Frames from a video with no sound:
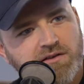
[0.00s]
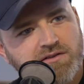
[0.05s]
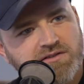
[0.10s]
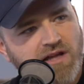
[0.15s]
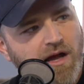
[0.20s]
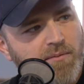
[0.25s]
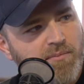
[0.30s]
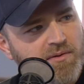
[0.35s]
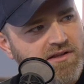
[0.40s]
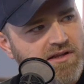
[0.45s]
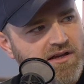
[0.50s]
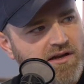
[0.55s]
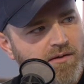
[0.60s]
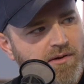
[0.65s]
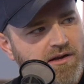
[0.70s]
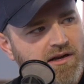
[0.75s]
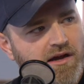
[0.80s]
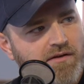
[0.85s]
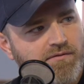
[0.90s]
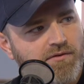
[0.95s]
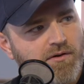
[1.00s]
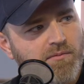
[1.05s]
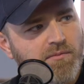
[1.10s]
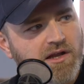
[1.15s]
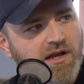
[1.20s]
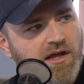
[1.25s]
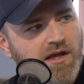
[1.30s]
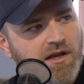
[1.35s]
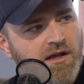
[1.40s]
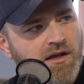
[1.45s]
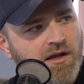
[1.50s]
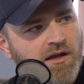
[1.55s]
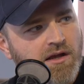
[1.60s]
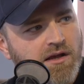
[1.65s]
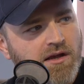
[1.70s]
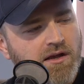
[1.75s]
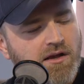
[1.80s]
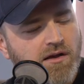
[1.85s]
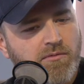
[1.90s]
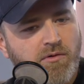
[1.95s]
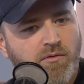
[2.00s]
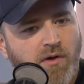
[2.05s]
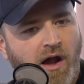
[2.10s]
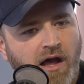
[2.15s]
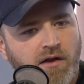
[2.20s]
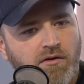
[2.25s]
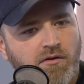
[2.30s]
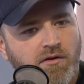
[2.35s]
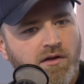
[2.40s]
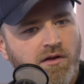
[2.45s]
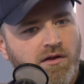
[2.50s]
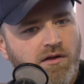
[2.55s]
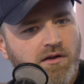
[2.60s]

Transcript: stop and think about that for a minute. I mean, I don't...